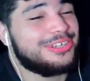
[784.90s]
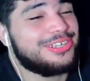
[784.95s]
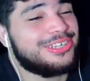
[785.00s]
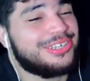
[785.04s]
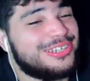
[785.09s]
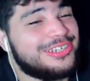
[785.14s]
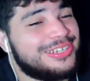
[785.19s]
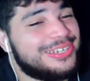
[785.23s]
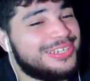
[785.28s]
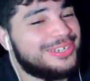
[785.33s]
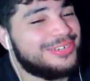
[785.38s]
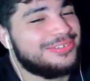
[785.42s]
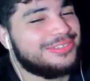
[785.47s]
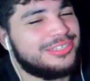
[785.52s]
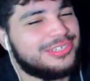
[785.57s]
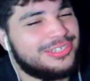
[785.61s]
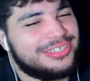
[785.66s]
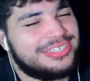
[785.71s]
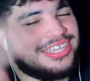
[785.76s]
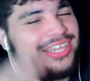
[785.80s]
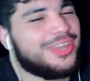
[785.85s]
could do
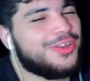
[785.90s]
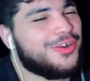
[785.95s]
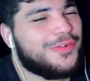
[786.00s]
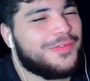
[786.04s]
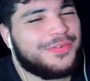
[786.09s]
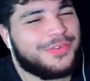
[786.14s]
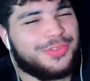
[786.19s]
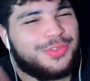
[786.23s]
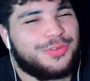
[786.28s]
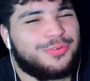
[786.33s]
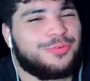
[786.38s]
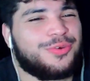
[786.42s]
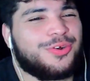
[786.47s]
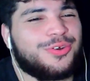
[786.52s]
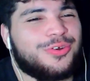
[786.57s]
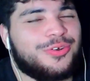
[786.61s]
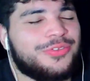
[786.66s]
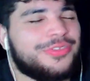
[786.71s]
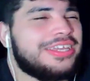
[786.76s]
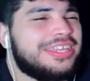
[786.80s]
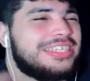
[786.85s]
to take over the
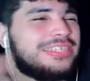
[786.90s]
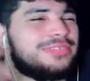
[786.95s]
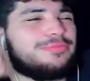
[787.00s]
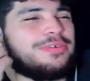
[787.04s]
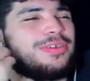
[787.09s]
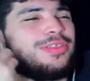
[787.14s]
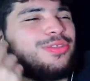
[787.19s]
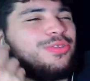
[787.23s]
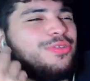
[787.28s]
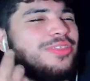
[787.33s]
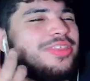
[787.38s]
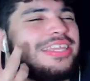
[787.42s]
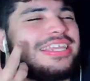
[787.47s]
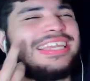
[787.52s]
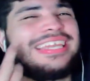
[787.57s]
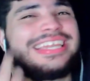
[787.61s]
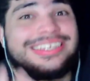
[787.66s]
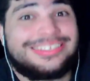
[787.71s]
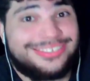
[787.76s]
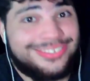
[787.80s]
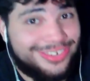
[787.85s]
world is with the
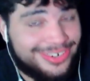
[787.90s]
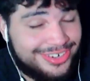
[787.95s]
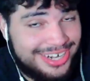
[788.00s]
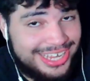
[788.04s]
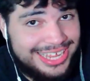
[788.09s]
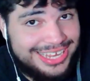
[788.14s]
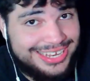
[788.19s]
internet.